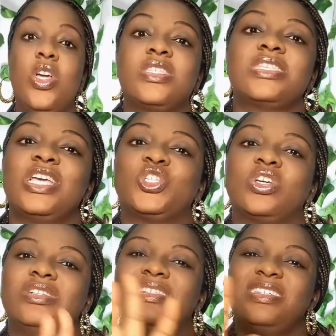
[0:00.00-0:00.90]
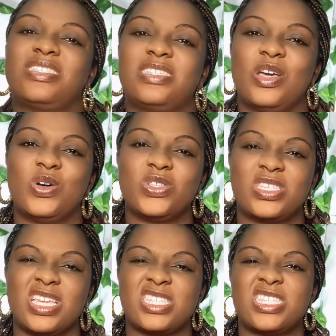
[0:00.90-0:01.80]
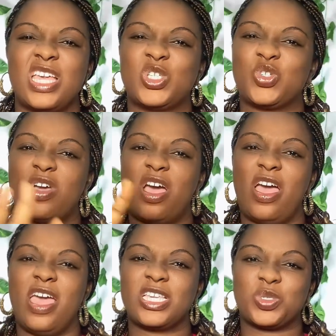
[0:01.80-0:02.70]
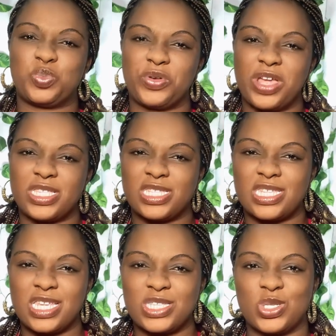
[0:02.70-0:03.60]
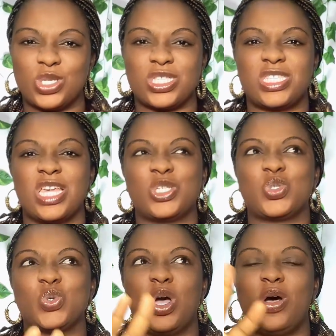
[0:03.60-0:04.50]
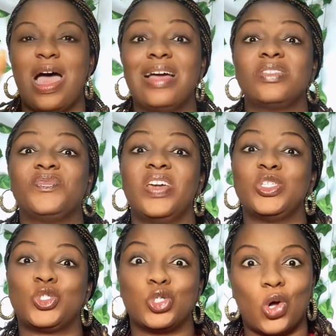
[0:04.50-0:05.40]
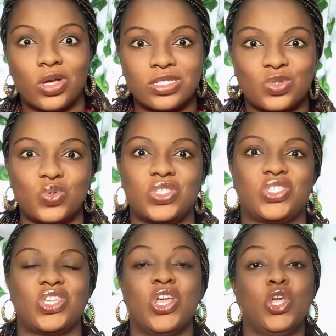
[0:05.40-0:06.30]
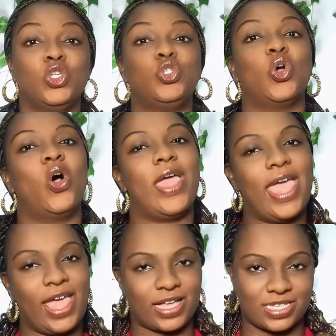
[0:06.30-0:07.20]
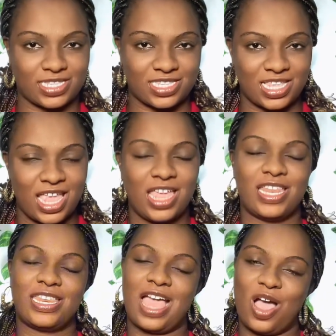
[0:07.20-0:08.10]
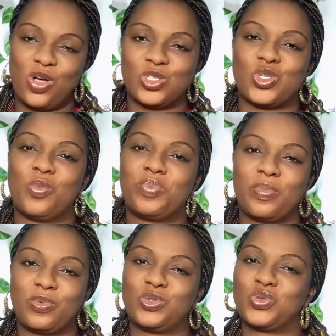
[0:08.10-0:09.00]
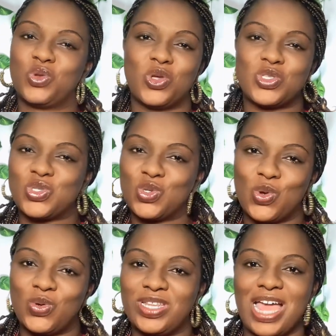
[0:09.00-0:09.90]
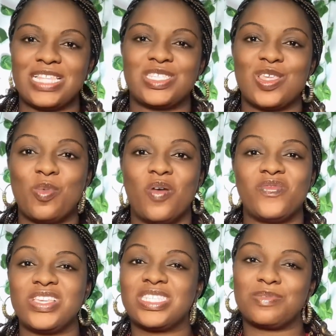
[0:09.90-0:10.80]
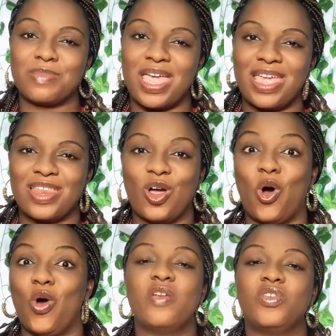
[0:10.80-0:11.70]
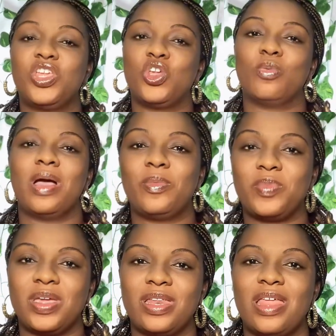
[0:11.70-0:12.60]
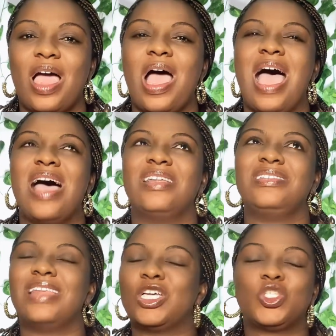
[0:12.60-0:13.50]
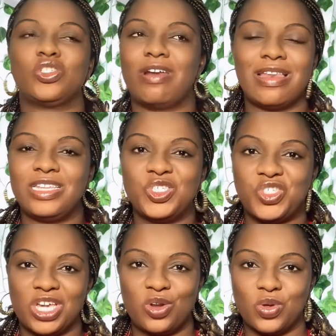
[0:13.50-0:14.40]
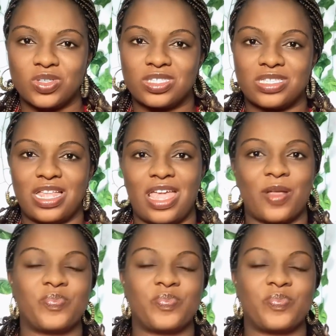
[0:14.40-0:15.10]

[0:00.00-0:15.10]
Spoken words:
sexual details and sexual experiences or sexual adventures with your ex. Now, some people do not know that some of these men or even human beings are naturally jealous. Like,